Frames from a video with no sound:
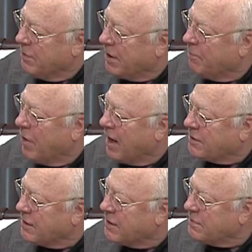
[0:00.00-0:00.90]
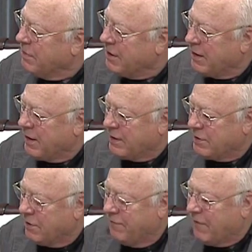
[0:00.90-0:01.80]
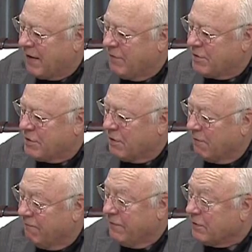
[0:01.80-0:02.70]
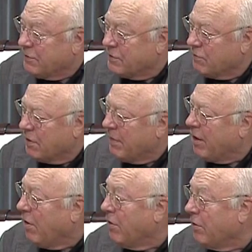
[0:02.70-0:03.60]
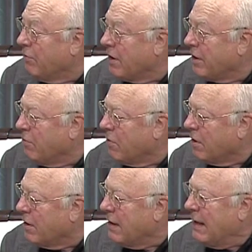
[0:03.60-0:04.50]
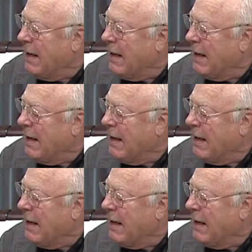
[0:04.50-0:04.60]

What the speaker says: been a process, because 35 years ago, filters were about all there really were.